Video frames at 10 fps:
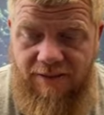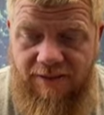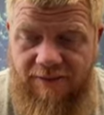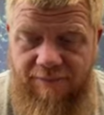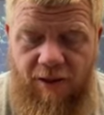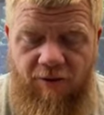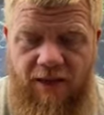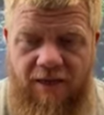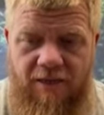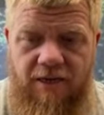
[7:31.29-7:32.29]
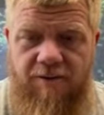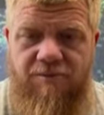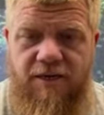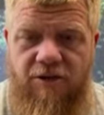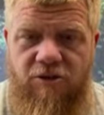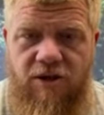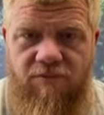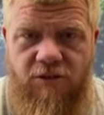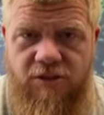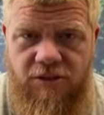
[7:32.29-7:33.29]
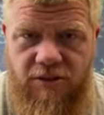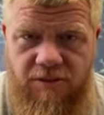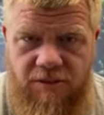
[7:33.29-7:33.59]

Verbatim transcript: like okay he comes down you ever seen